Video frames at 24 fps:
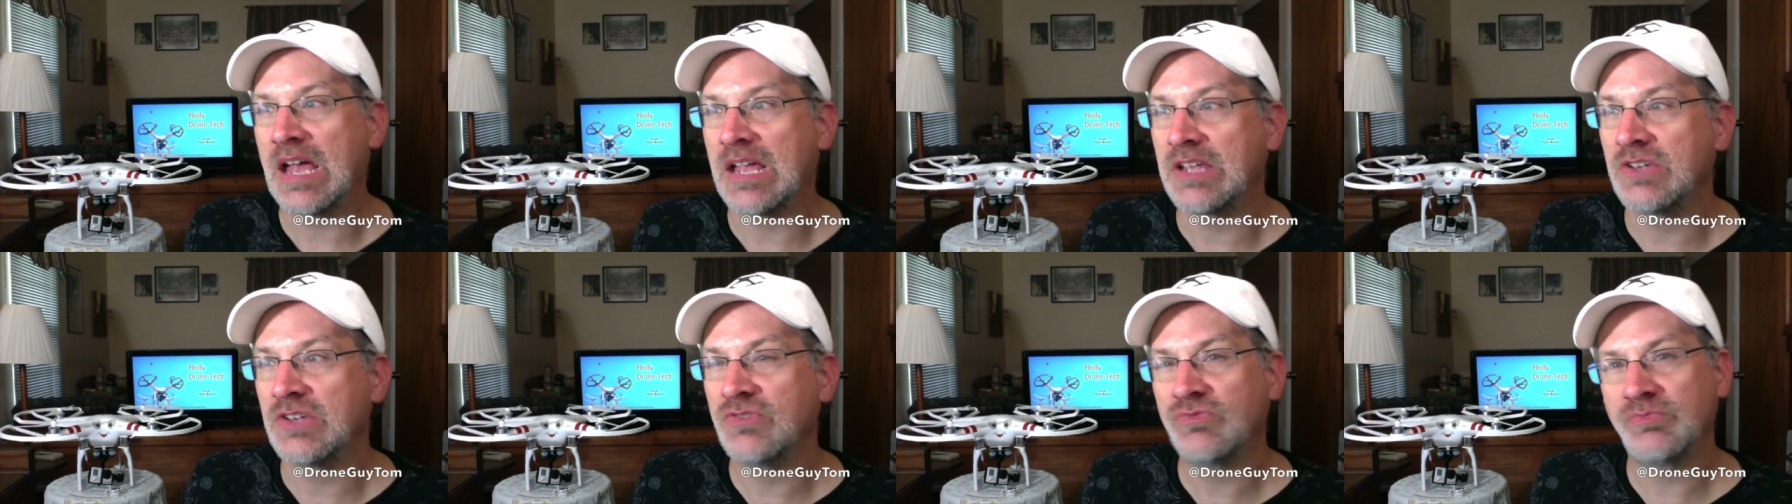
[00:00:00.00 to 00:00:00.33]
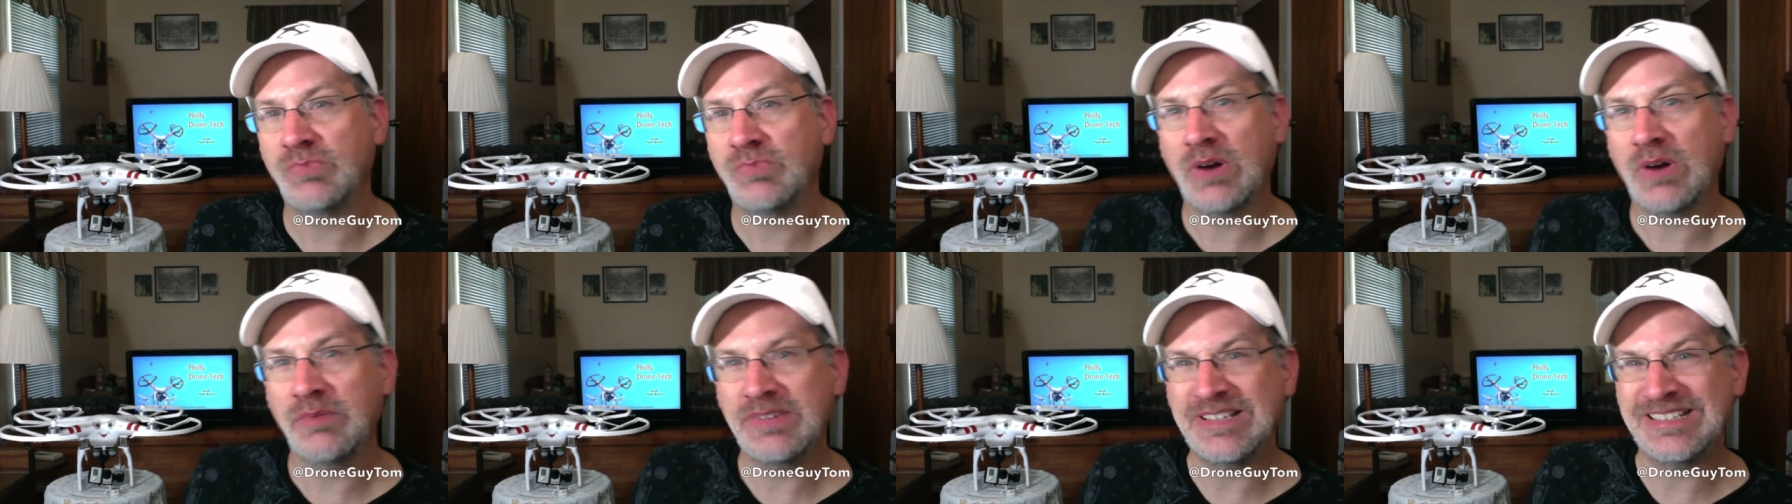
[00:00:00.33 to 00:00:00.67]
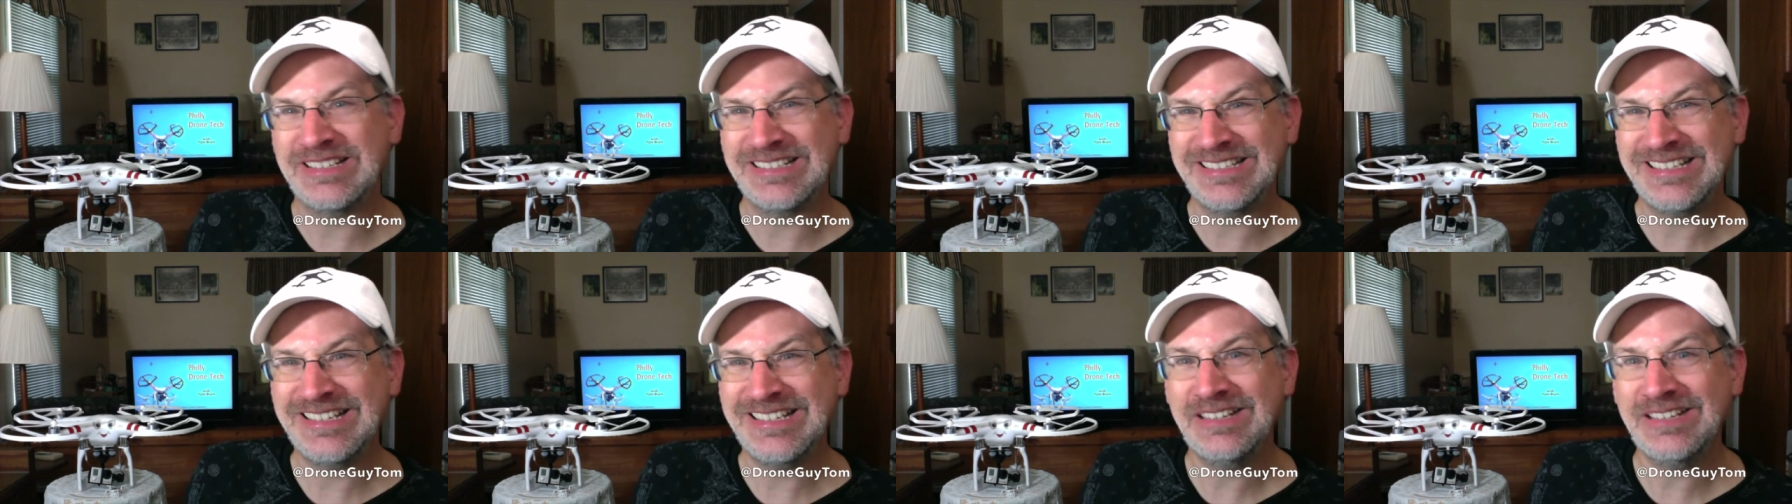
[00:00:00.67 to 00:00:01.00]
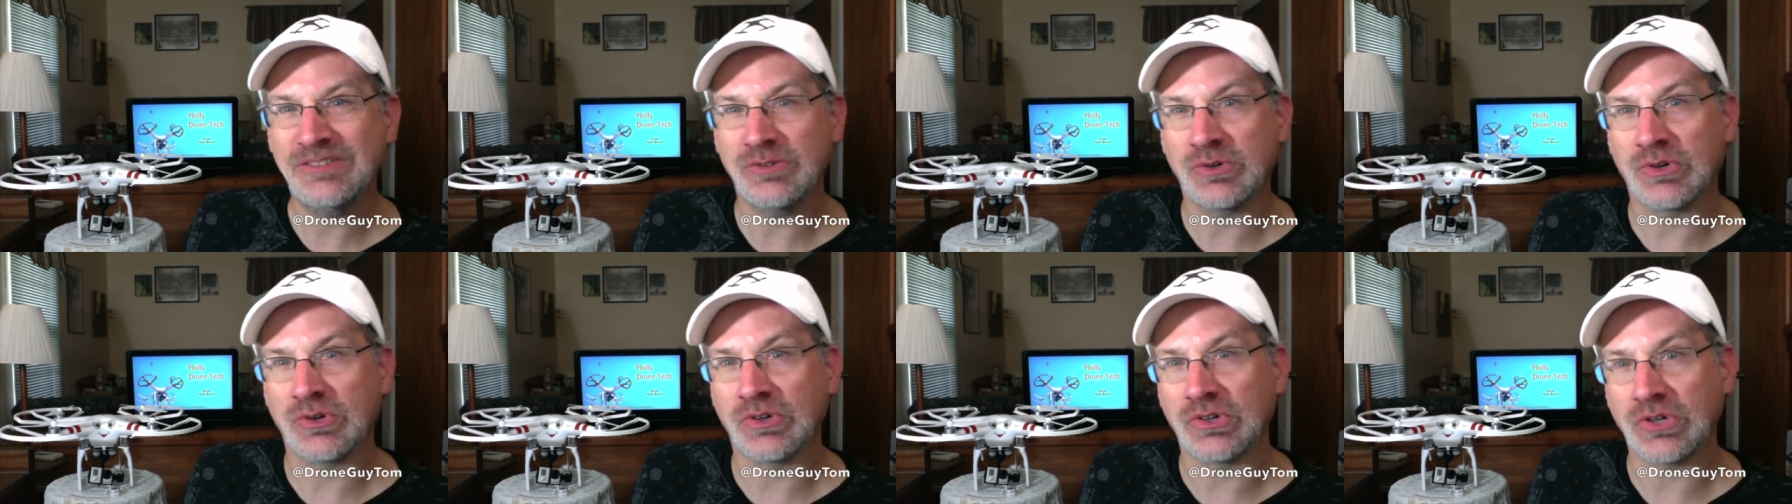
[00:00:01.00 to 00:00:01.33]
you've probably
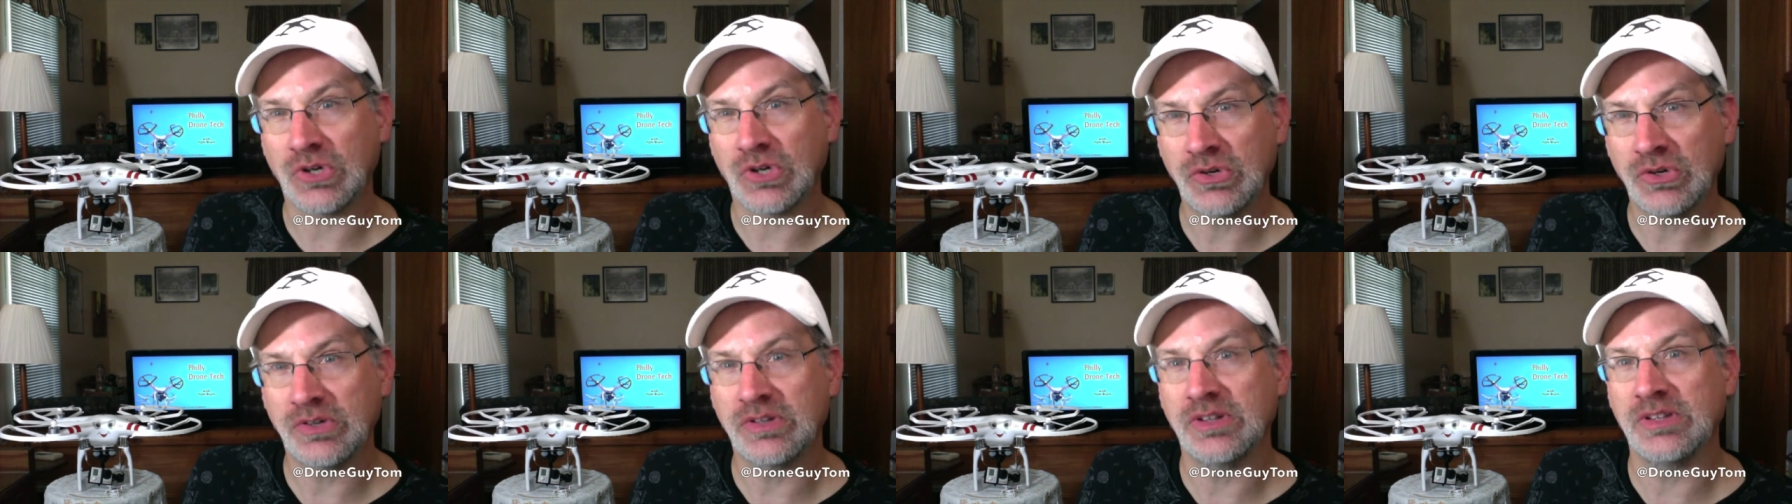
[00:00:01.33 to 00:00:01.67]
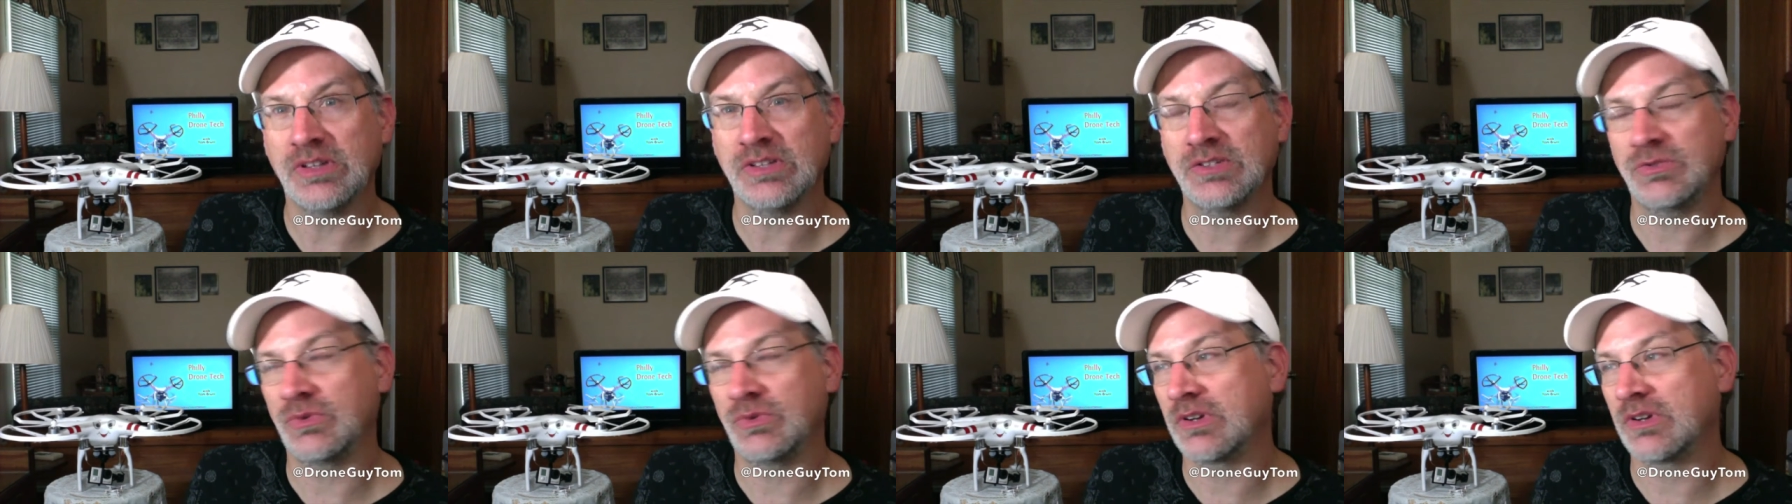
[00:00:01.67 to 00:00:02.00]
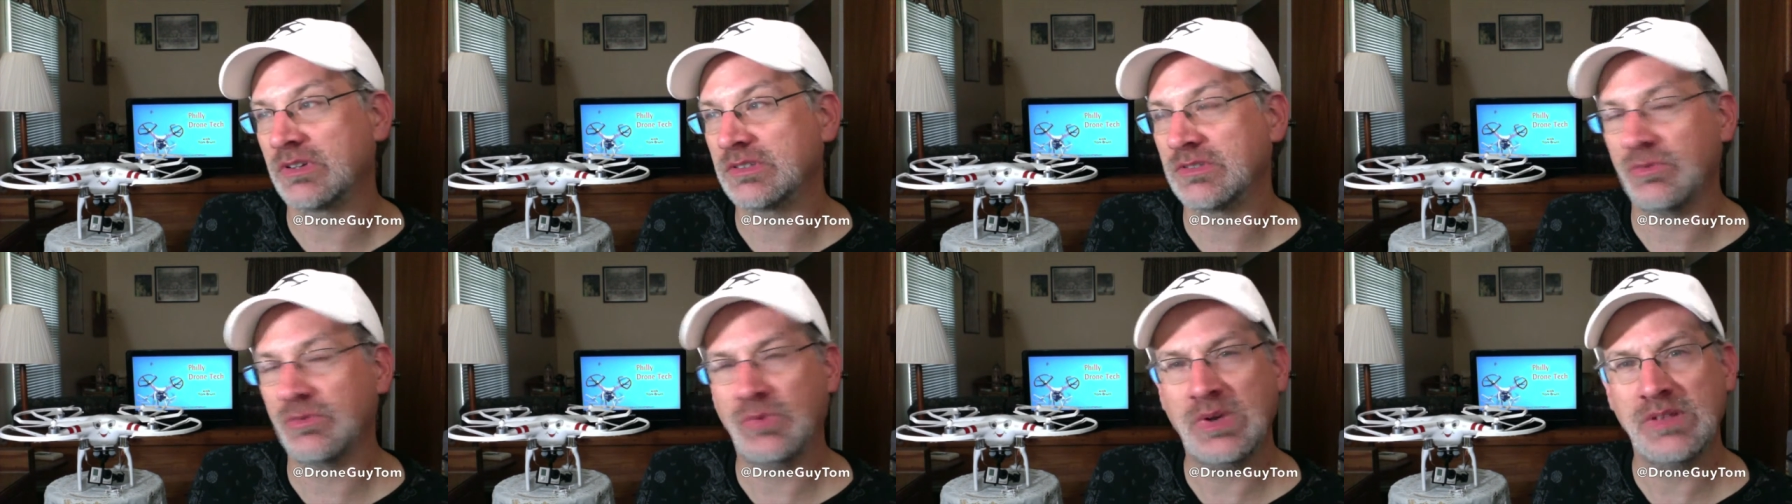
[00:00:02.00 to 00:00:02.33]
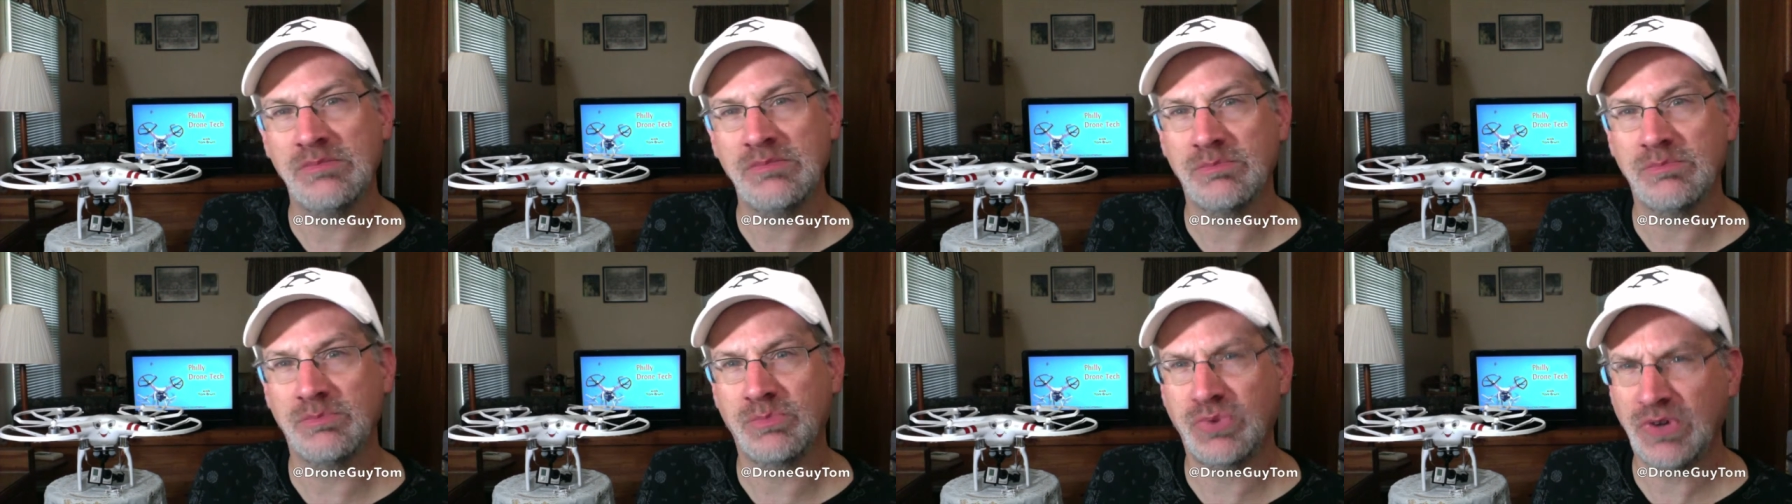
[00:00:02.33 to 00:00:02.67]
seen or heard of this one because it
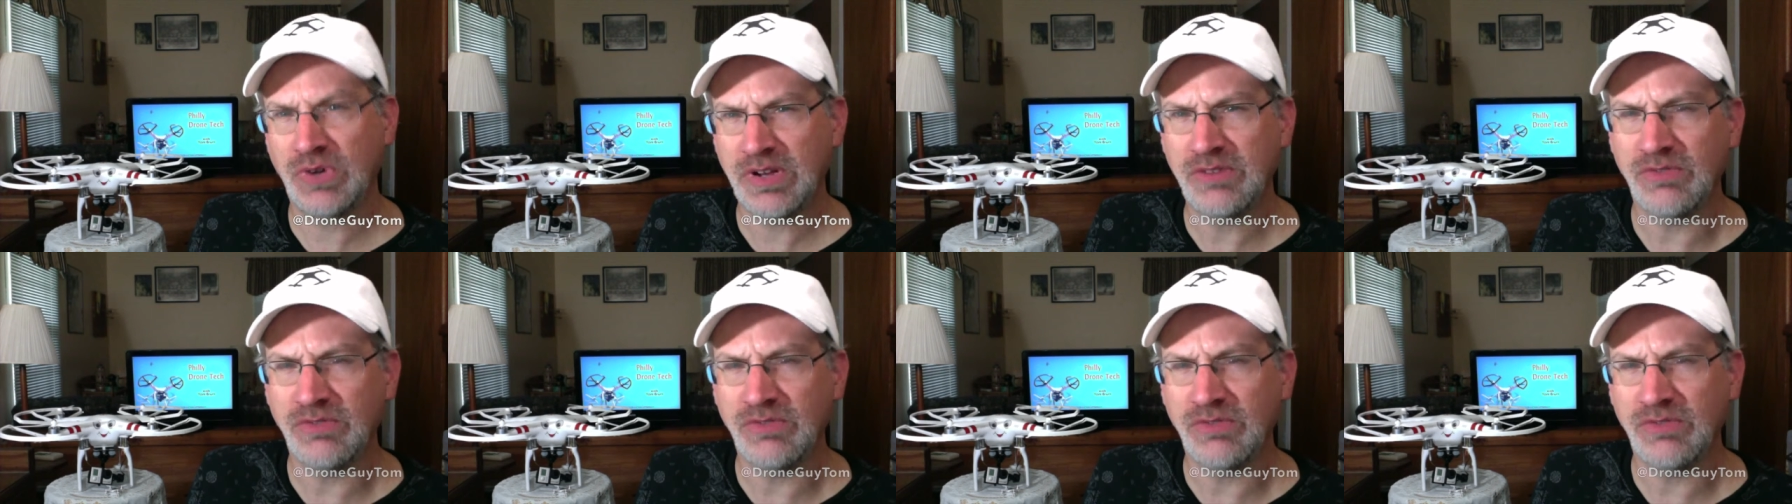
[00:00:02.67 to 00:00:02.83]
went pretty